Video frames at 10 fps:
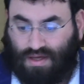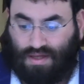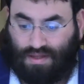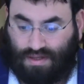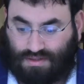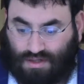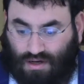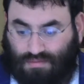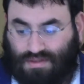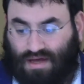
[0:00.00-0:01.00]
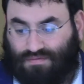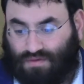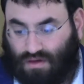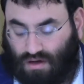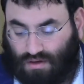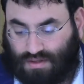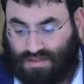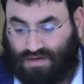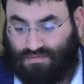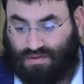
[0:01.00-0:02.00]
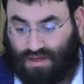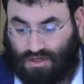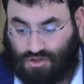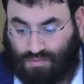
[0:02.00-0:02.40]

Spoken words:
This comes dafka on the 7th day,